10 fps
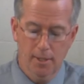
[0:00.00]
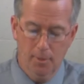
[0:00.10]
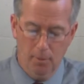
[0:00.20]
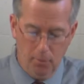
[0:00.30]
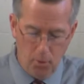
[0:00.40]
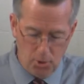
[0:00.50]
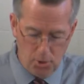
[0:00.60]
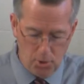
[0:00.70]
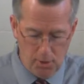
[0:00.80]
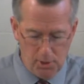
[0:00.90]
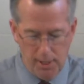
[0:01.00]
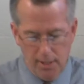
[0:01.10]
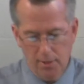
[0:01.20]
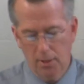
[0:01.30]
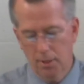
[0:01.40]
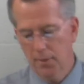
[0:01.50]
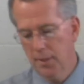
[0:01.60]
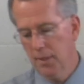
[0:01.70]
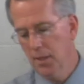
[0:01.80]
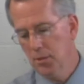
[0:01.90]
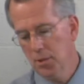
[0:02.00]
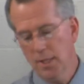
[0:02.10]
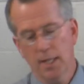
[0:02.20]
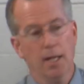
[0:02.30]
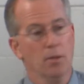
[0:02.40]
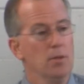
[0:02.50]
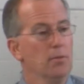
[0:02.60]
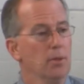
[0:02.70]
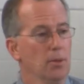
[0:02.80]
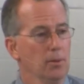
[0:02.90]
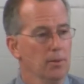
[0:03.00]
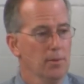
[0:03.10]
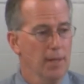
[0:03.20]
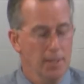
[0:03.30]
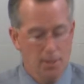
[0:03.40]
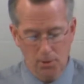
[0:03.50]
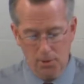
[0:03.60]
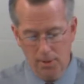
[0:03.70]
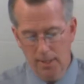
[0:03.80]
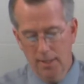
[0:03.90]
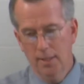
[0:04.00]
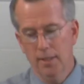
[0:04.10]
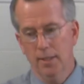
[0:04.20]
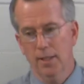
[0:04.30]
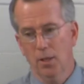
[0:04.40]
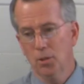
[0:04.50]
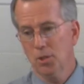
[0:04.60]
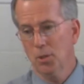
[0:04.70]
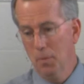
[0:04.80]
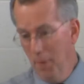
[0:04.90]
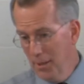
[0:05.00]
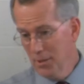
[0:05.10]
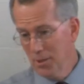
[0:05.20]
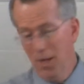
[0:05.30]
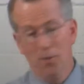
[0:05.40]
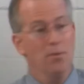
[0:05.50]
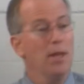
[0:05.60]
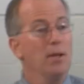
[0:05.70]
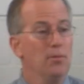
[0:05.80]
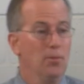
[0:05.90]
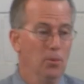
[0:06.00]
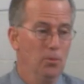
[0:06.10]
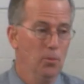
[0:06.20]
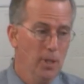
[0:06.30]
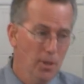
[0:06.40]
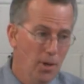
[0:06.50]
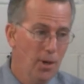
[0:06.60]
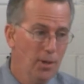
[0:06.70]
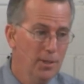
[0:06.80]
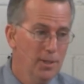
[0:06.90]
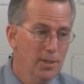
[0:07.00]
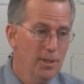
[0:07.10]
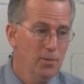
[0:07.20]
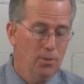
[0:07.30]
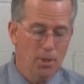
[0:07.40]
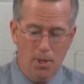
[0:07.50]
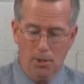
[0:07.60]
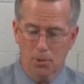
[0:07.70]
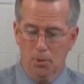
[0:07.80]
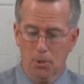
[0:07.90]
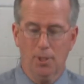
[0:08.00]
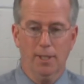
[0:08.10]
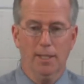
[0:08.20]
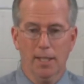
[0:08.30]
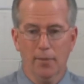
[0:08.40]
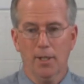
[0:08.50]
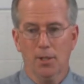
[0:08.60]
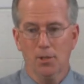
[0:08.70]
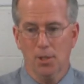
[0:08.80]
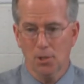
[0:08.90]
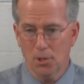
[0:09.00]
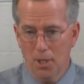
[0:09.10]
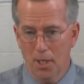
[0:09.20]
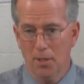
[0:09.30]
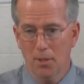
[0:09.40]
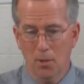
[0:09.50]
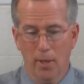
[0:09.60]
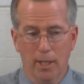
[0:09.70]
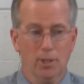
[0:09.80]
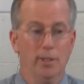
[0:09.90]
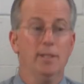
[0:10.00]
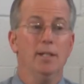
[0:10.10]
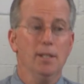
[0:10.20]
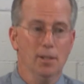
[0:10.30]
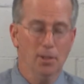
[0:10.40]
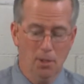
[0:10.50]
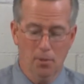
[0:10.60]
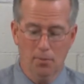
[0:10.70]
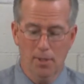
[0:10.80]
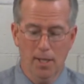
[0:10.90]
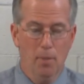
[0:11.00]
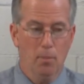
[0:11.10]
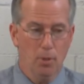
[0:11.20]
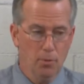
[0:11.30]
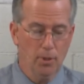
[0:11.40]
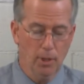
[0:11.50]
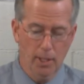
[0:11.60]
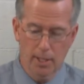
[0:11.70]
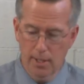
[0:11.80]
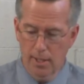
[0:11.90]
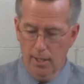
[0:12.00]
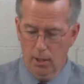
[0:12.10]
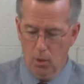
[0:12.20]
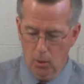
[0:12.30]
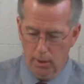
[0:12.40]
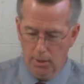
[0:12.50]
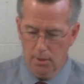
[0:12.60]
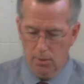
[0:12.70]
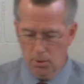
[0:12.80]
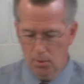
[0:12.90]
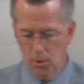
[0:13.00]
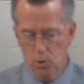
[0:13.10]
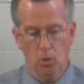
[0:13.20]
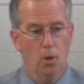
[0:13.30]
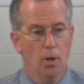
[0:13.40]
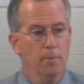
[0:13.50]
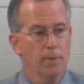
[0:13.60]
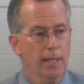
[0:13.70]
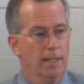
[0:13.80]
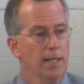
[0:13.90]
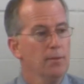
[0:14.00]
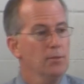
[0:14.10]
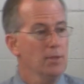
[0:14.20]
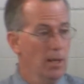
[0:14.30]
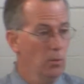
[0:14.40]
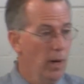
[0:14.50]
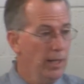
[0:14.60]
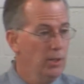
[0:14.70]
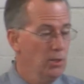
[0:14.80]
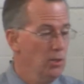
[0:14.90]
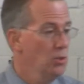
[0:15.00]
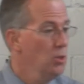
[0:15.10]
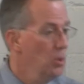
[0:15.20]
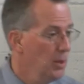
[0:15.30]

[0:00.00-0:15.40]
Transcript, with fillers: But of course, as we seek to live it and understand how difficult that is, it also reminds us how thankful we are for God's mercy in giving us his Son, who actually did live perfectly according to this law and gives that righteousness to